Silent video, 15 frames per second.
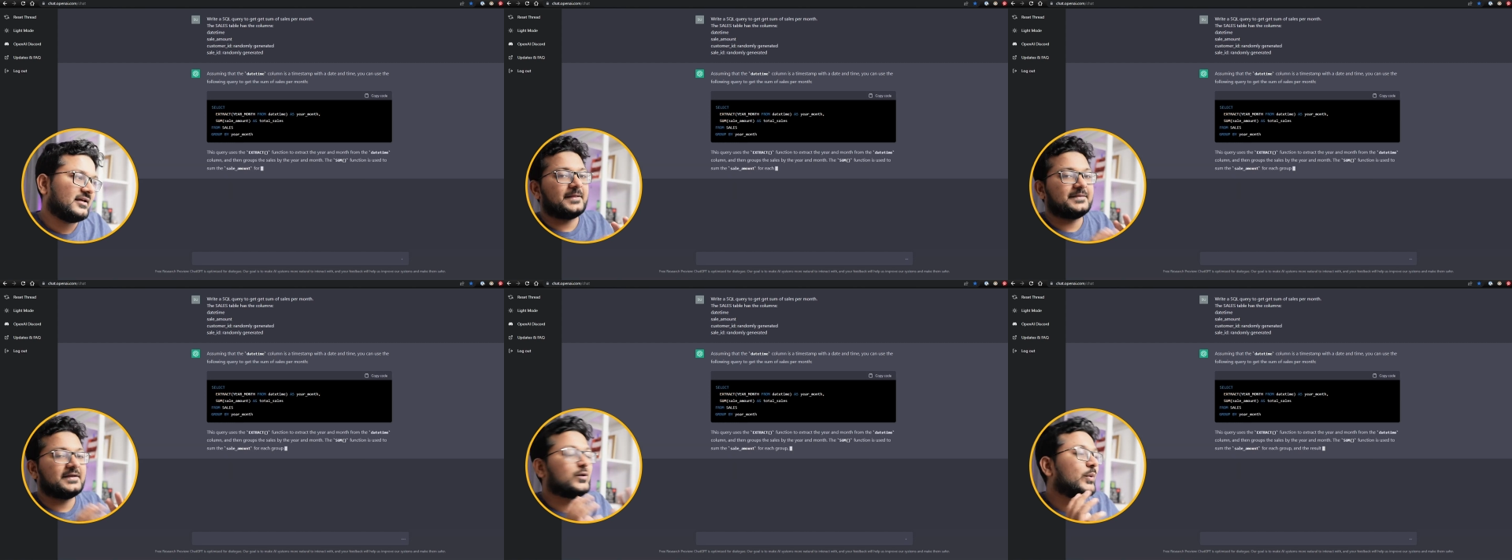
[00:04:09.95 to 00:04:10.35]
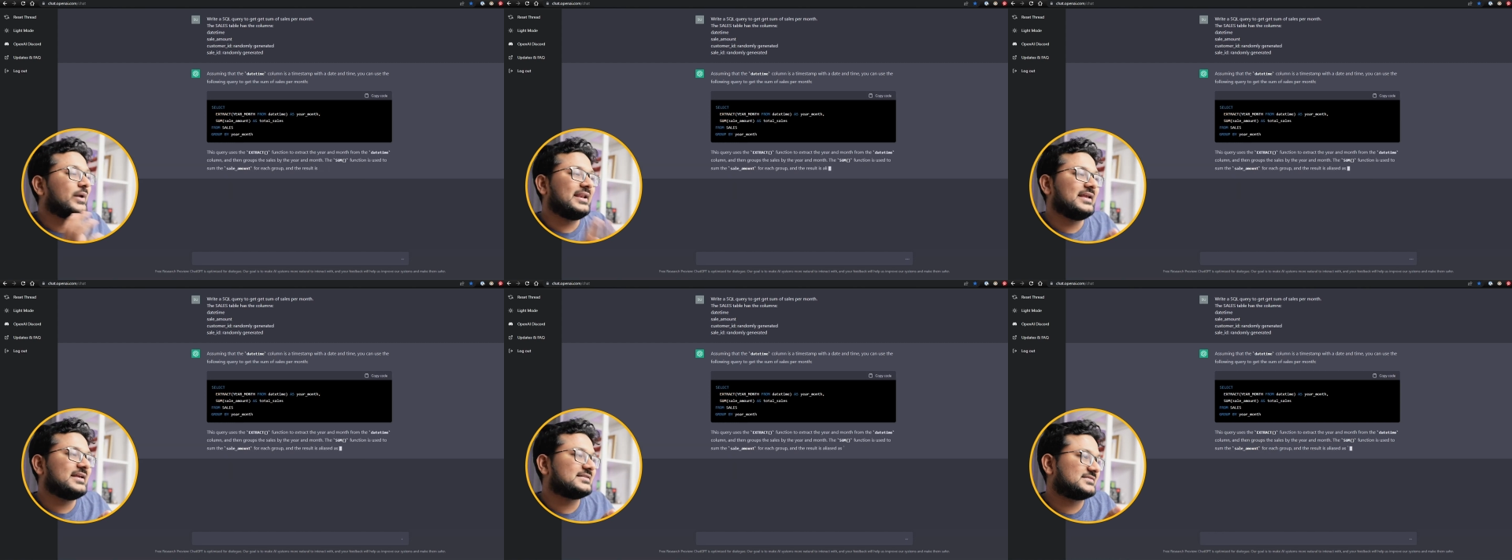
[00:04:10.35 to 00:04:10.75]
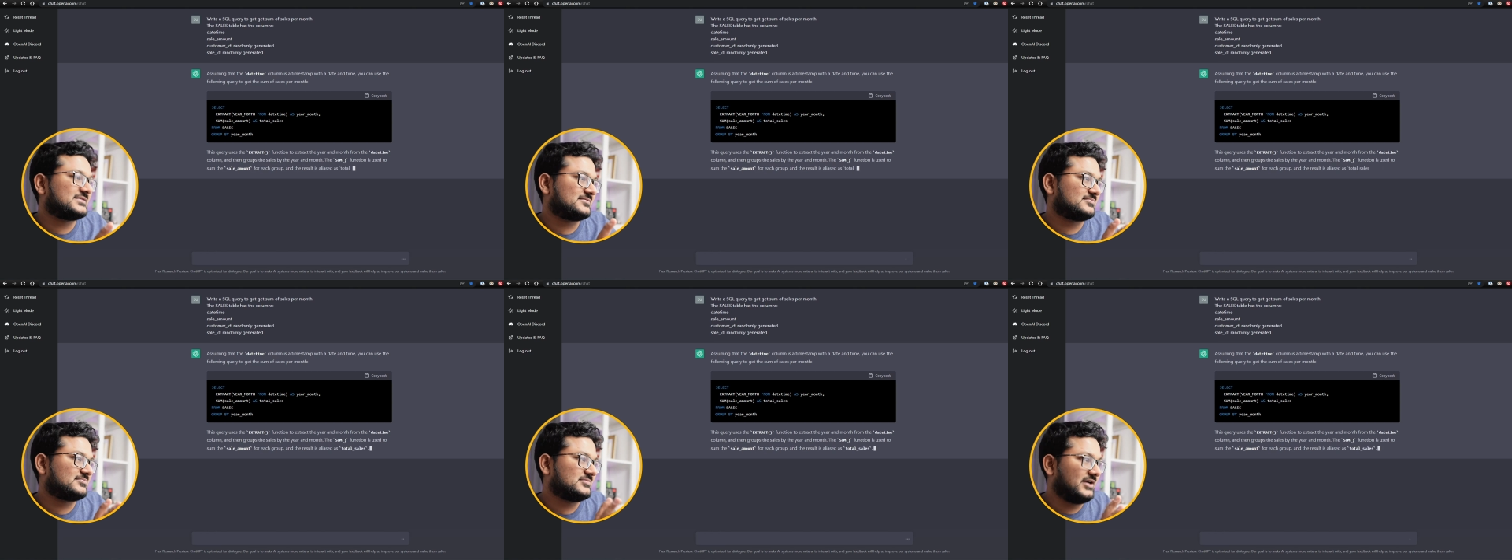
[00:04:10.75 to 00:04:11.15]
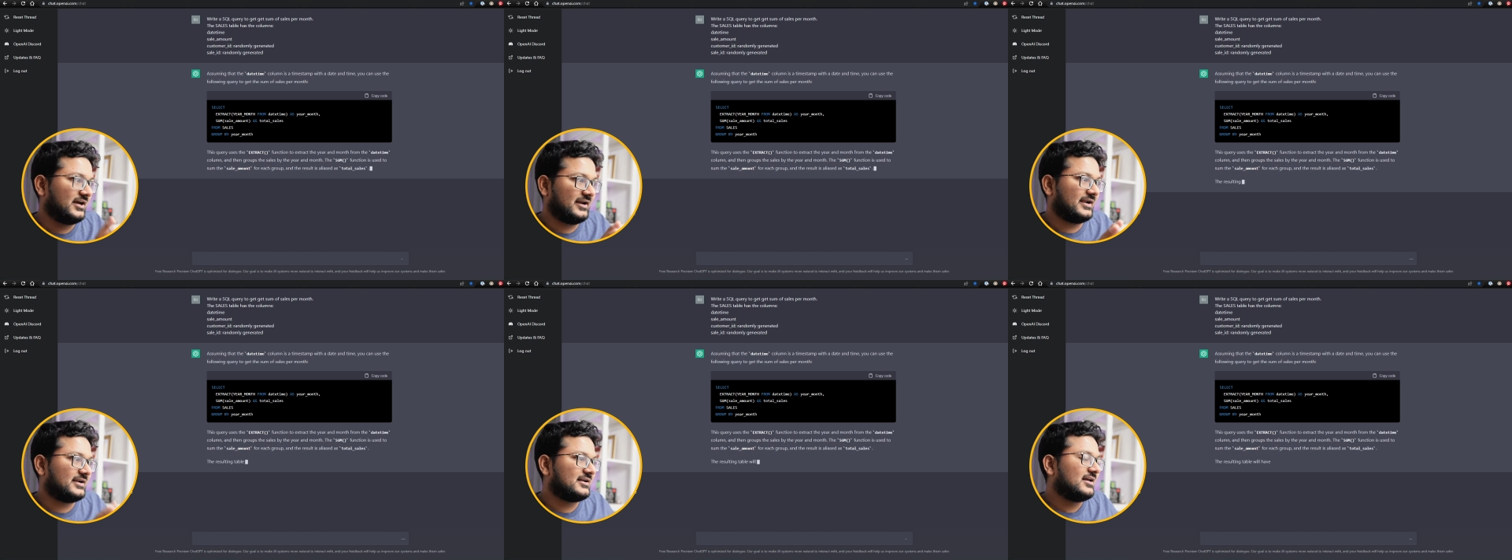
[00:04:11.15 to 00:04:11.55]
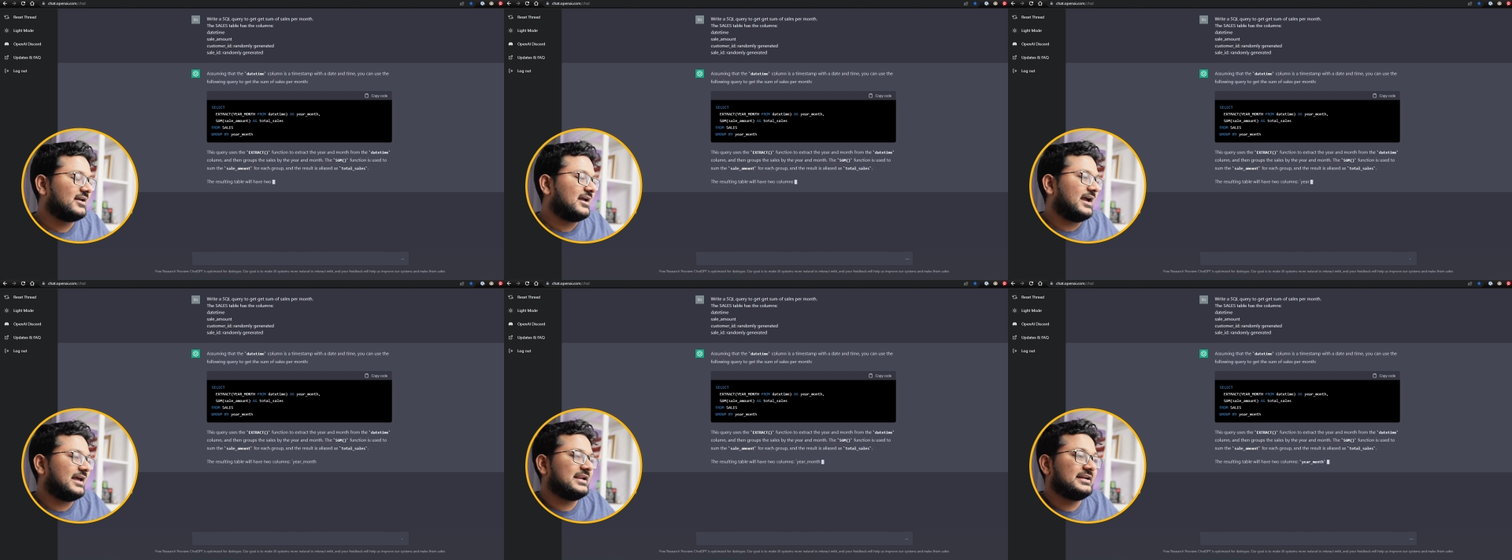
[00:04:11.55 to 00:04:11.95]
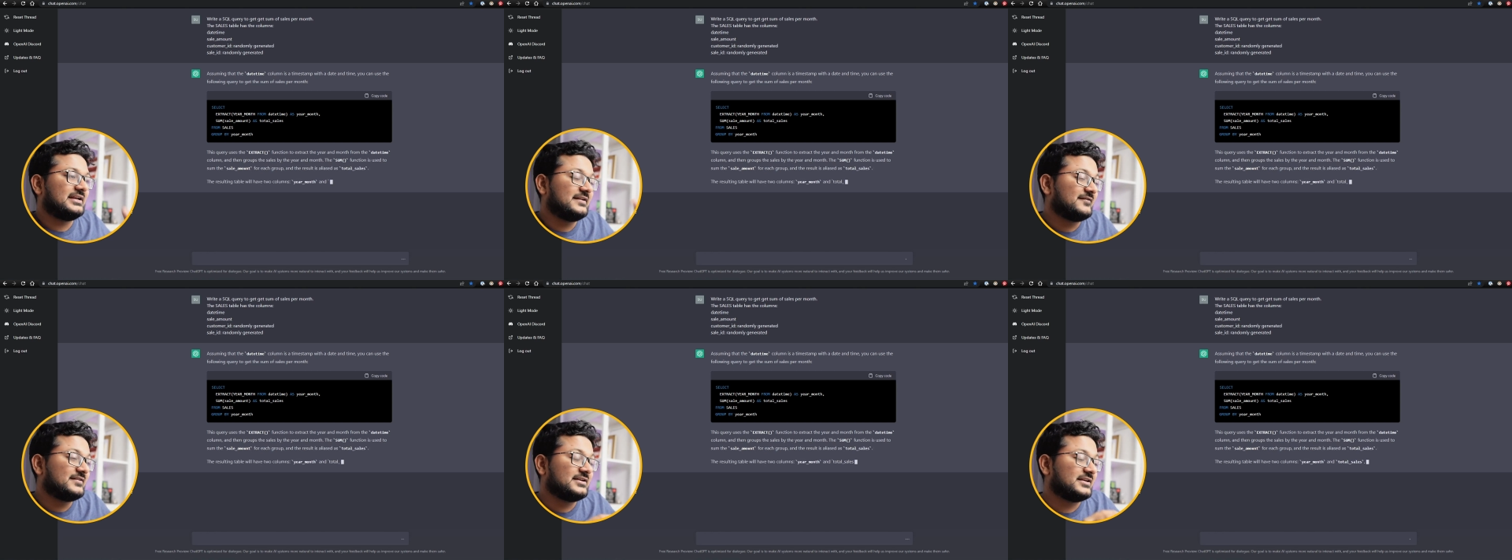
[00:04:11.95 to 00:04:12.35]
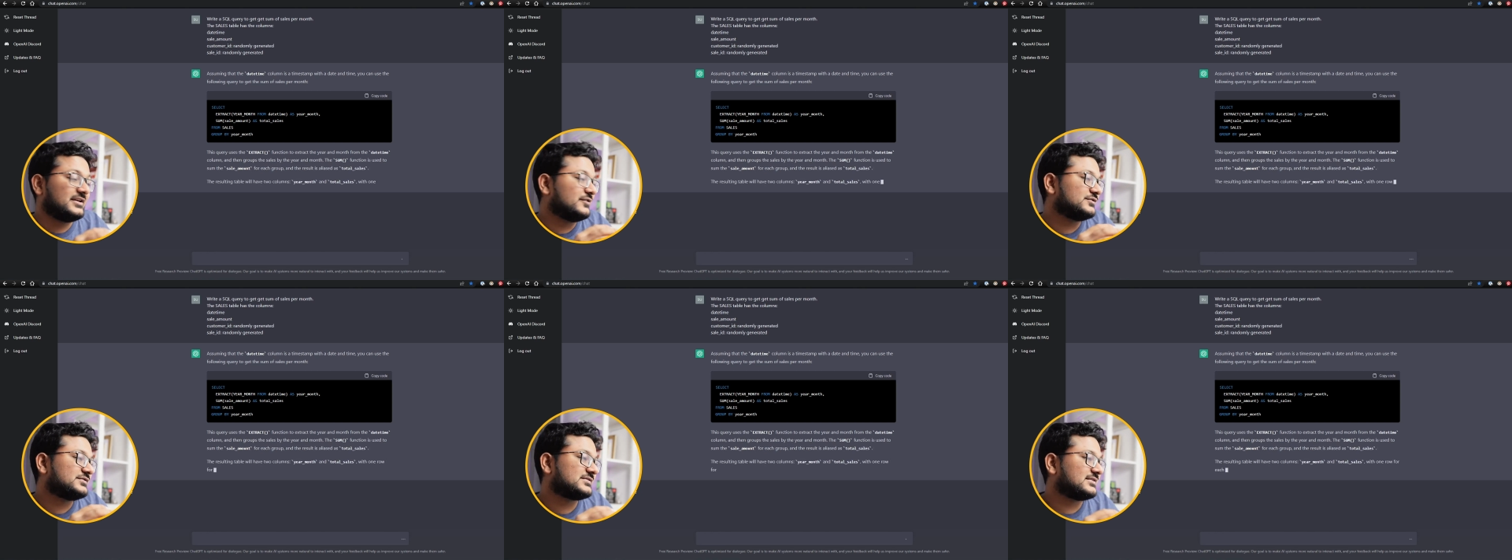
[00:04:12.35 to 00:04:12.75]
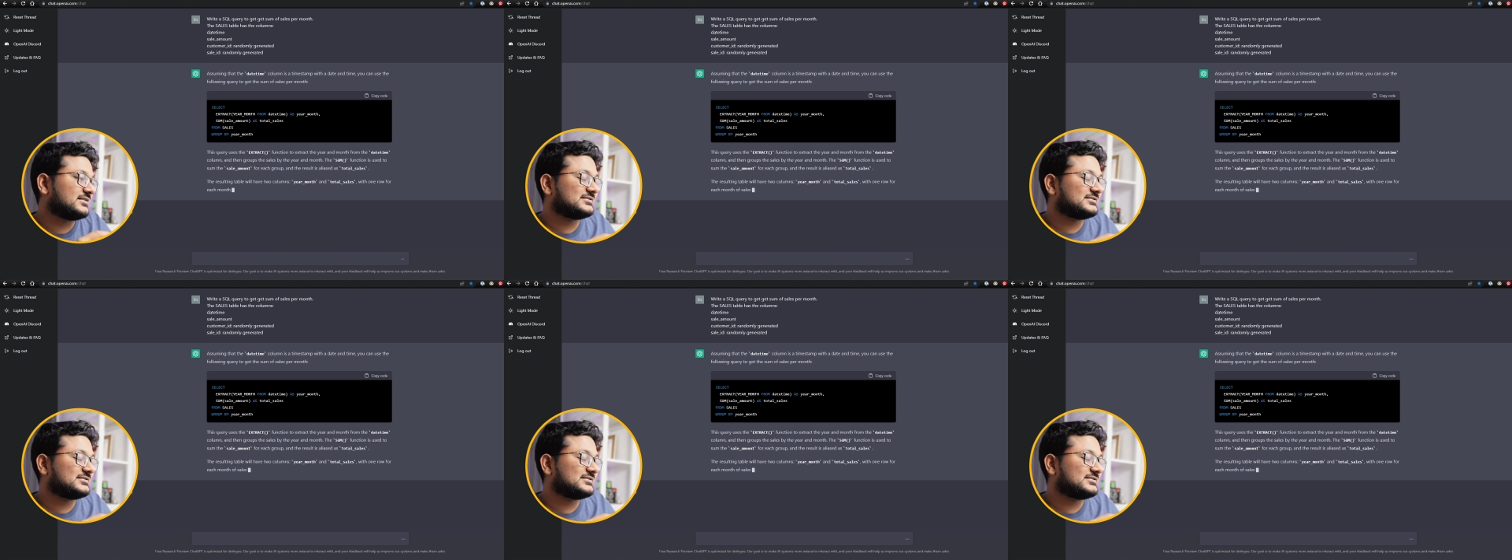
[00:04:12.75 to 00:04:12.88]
The query is correct, and it even gives